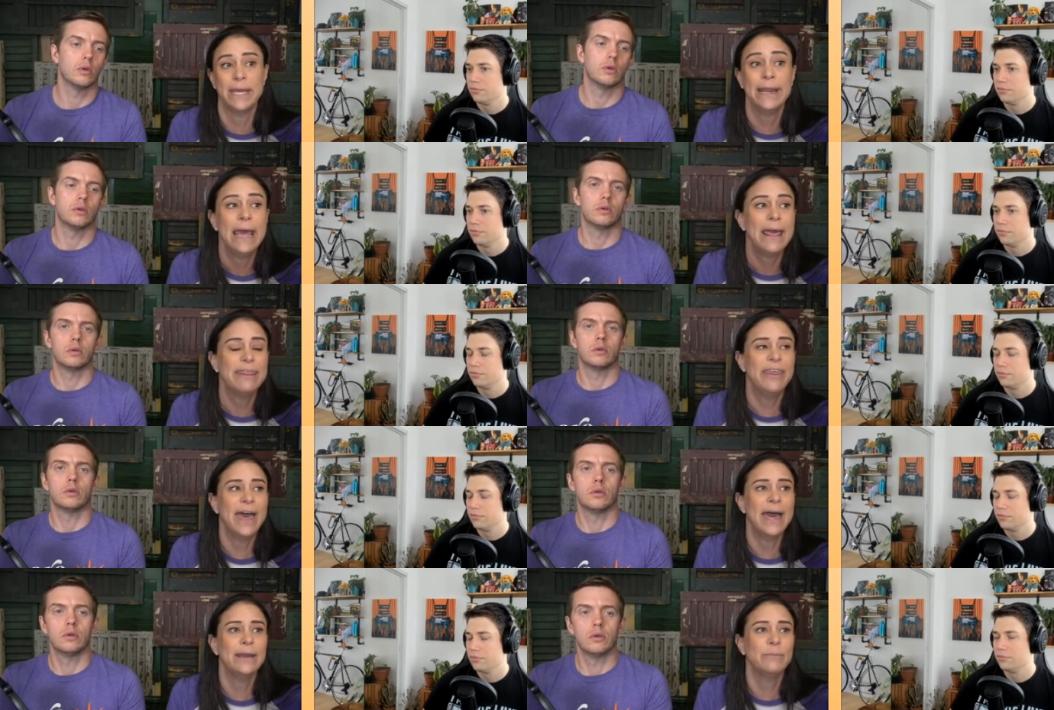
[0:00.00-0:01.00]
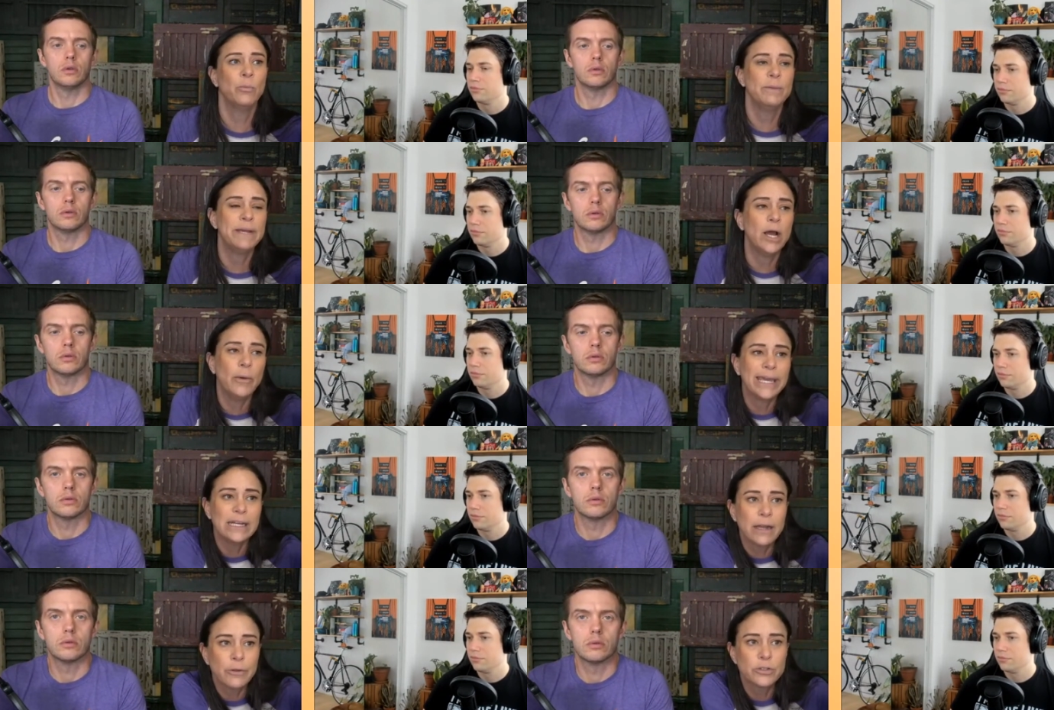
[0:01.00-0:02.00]
Speaker 1: for women that would be
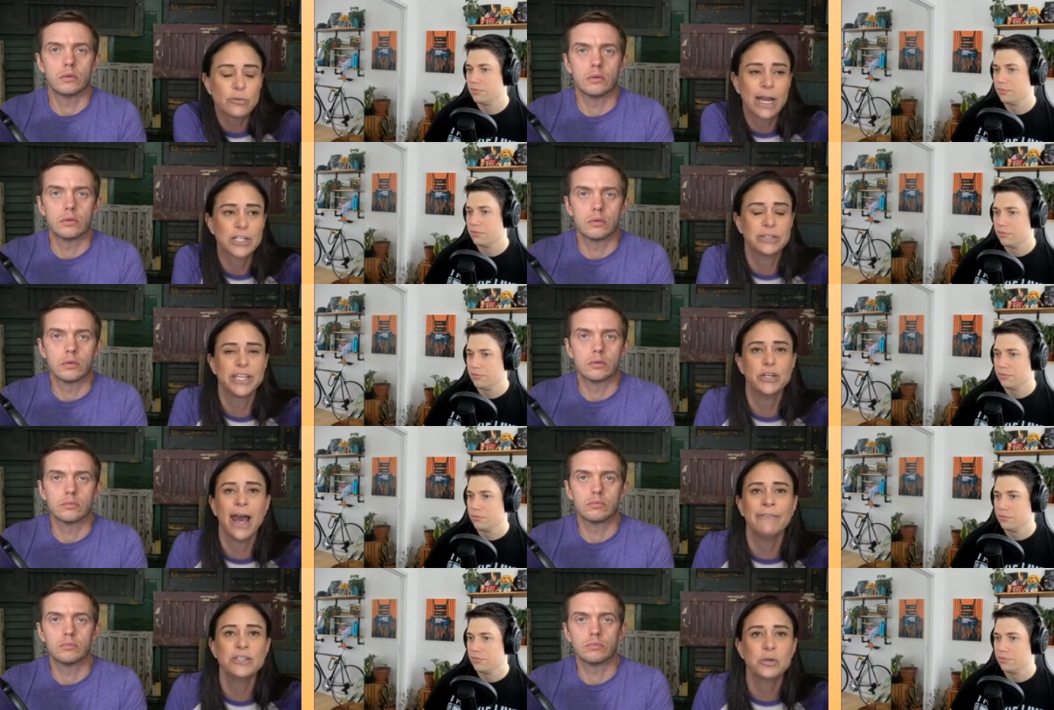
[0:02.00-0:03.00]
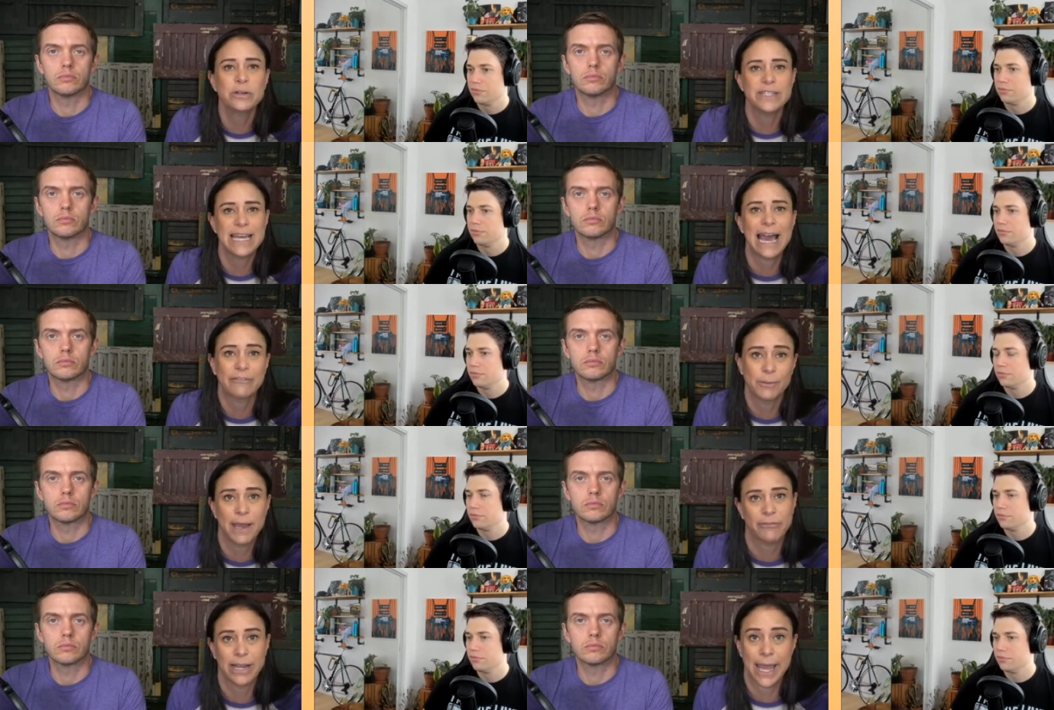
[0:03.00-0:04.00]
going in another direction. Like, you have to sort of attack
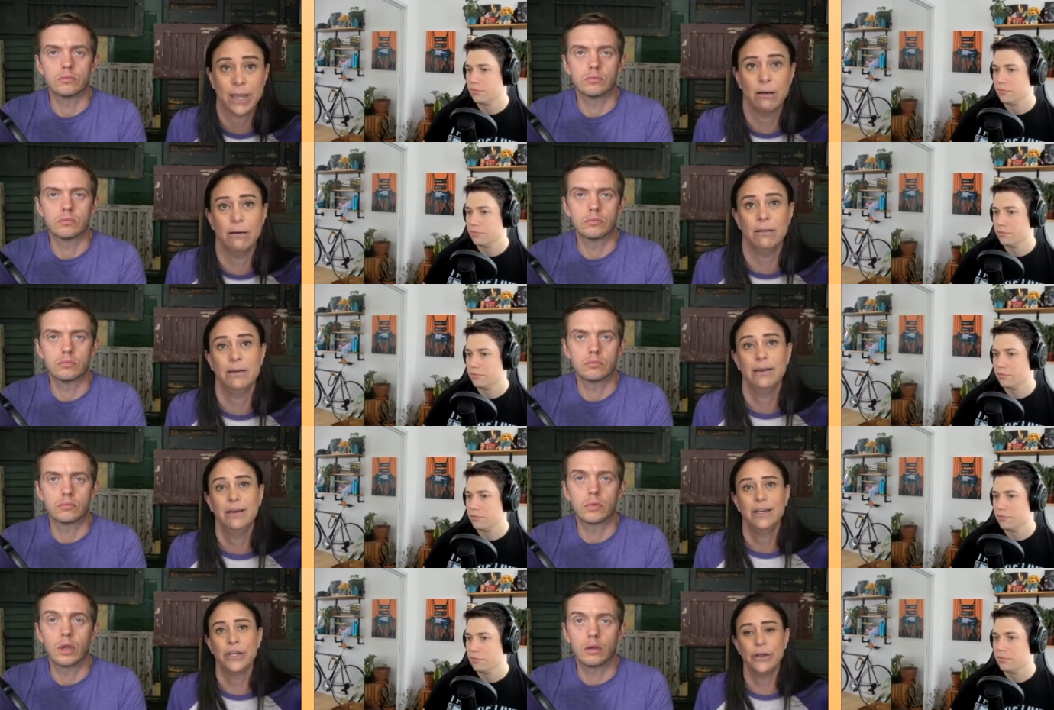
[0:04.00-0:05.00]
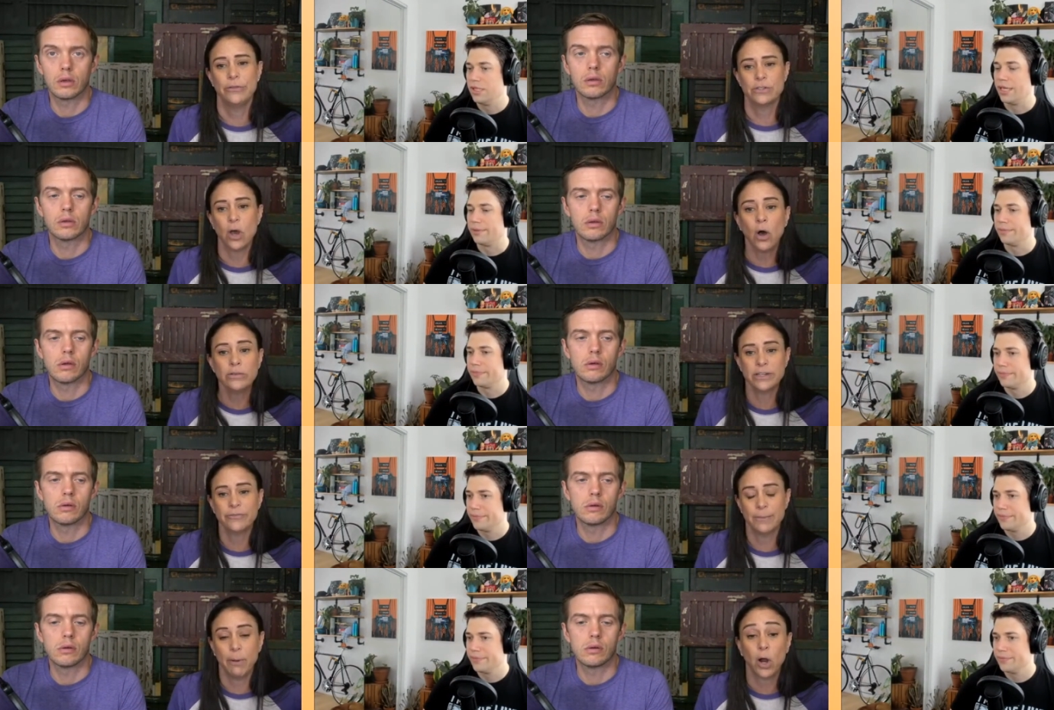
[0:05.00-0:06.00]
from every angle. You know,
Speaker 2: there's all
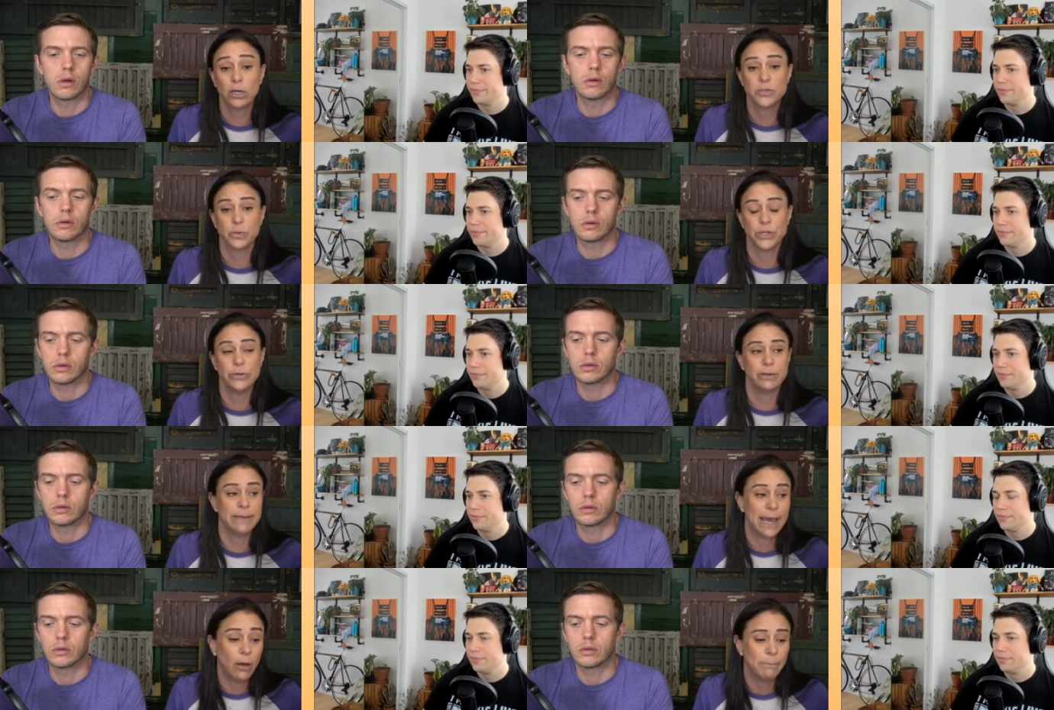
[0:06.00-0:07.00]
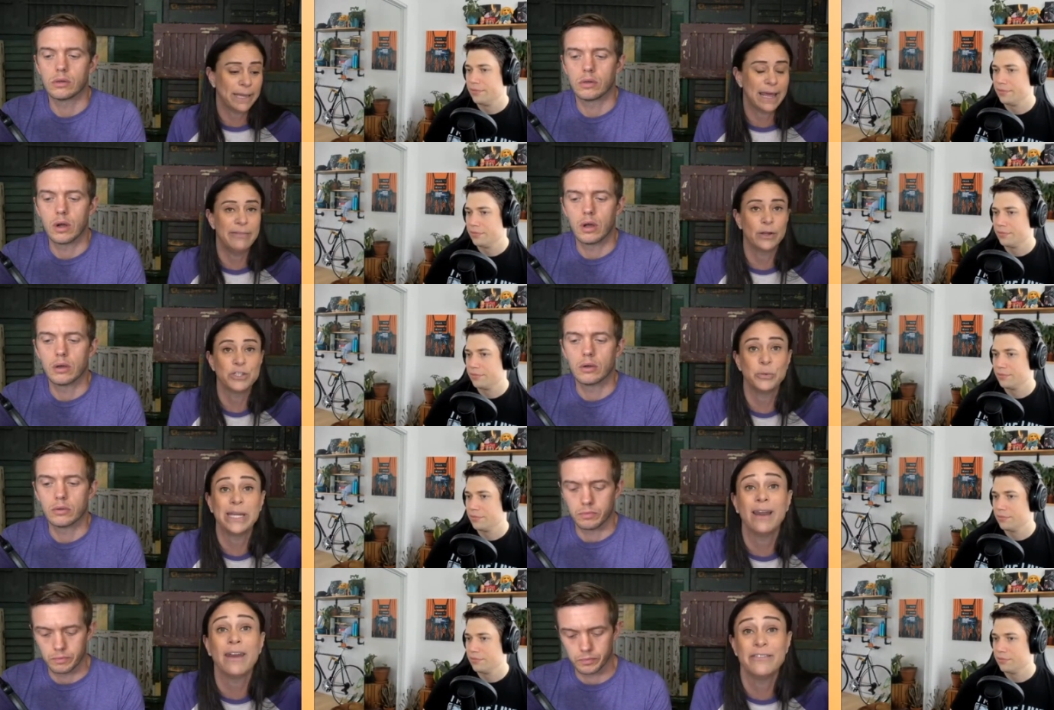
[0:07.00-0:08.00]
different parts where you could be helping, and they're
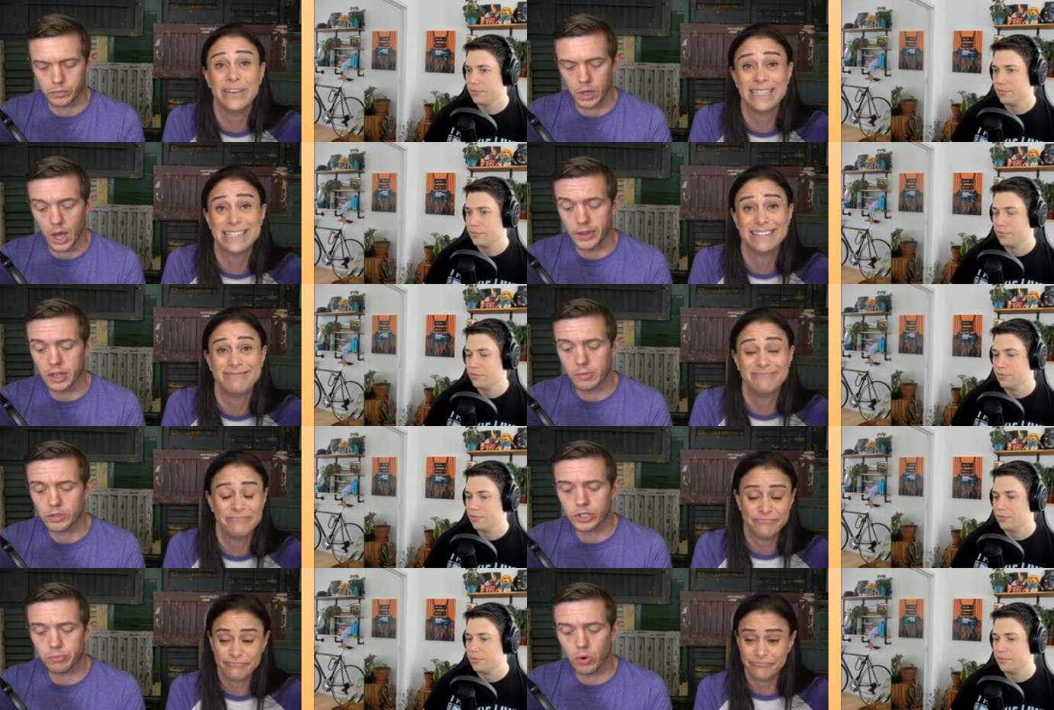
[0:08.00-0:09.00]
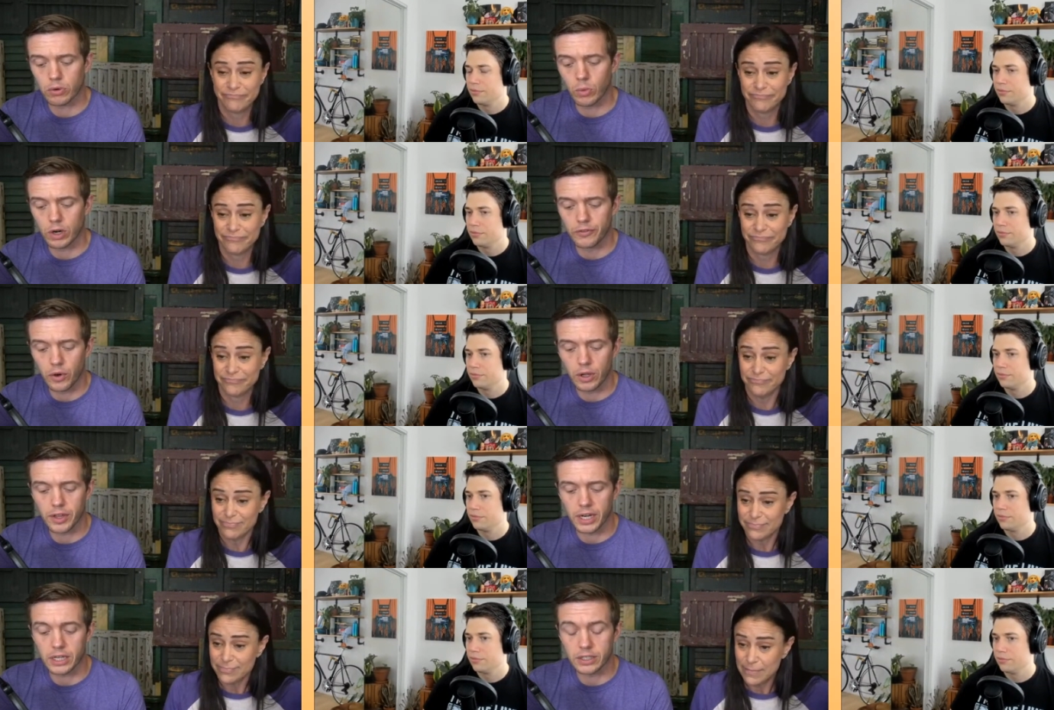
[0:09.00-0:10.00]
doing none of it. And then the most important one of
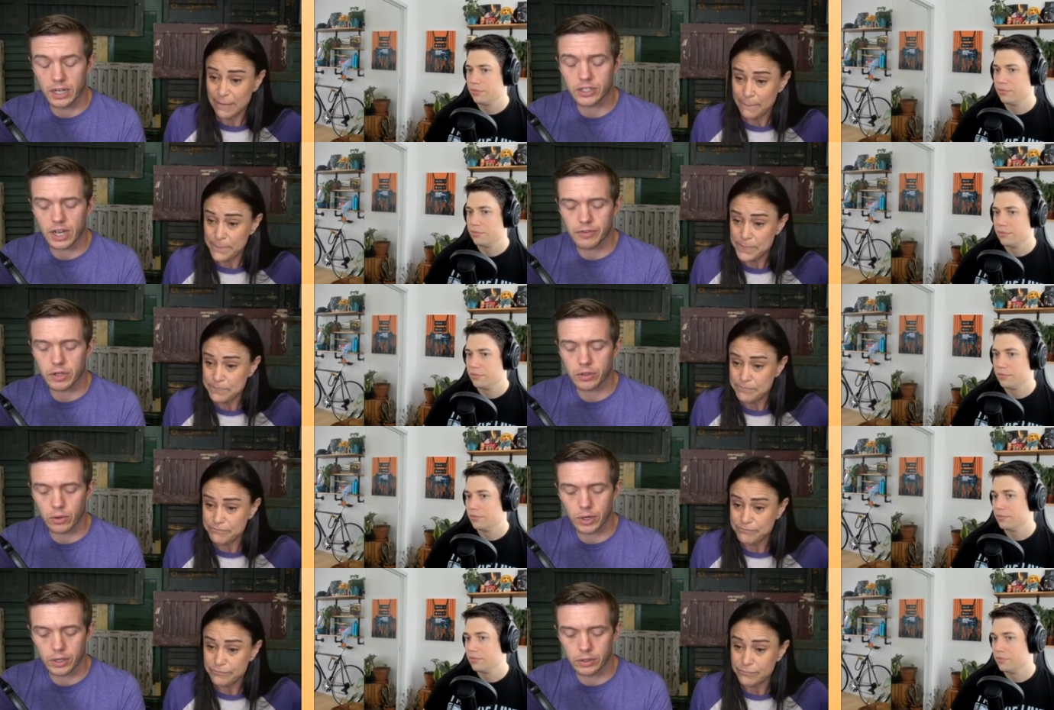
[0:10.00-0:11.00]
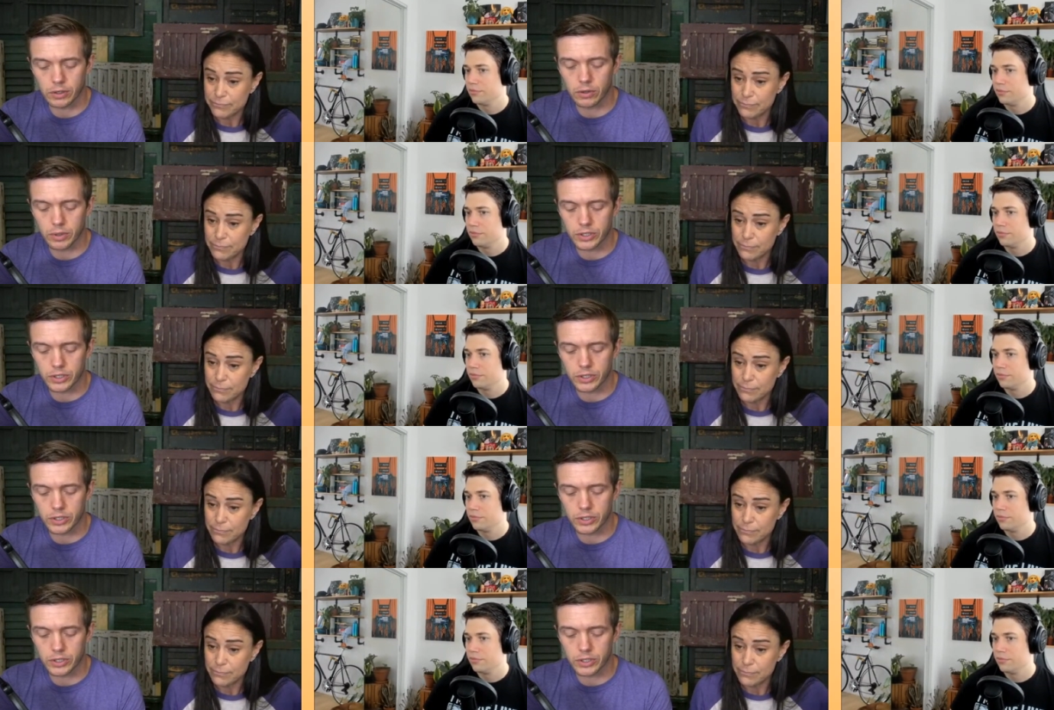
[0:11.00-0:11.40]
all that he does have the authority to